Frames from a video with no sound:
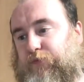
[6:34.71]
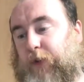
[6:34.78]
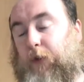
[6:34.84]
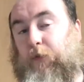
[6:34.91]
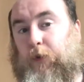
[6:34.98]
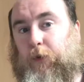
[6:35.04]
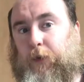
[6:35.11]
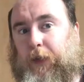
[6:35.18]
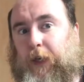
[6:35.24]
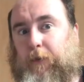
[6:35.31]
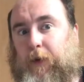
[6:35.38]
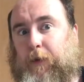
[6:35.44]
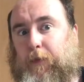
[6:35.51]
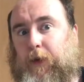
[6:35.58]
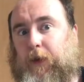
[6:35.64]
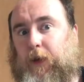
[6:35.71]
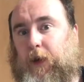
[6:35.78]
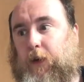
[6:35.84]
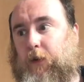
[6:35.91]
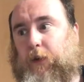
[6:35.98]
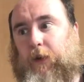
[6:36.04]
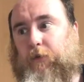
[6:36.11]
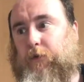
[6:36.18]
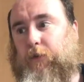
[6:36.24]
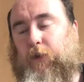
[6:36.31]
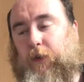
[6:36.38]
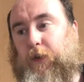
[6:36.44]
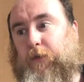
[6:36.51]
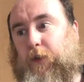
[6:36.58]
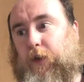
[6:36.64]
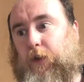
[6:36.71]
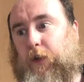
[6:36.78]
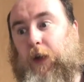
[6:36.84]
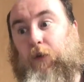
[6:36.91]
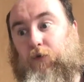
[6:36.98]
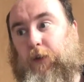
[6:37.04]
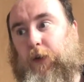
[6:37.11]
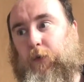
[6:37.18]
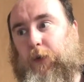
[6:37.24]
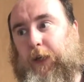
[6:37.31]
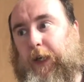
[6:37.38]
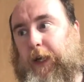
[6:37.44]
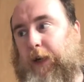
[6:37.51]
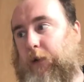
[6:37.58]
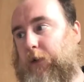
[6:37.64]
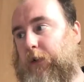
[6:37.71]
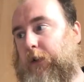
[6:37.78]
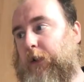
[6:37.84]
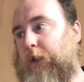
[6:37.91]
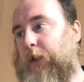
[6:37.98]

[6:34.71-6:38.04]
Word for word: I really want to get my opinion out on that on this video that I really want to get out.